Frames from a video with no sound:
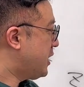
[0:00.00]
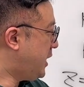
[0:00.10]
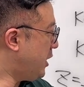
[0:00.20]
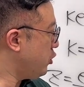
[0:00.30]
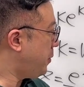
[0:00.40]

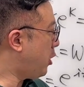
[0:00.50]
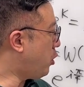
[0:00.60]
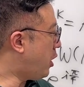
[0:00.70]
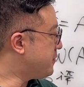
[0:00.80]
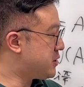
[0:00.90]
e to the power
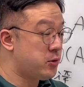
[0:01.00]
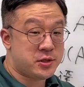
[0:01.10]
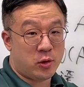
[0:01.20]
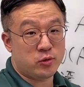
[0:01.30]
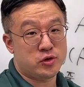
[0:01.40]
of 0 is
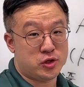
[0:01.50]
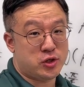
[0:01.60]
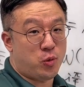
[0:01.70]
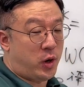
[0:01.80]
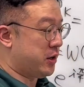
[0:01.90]
equal to just
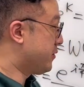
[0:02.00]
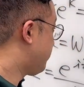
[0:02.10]
1.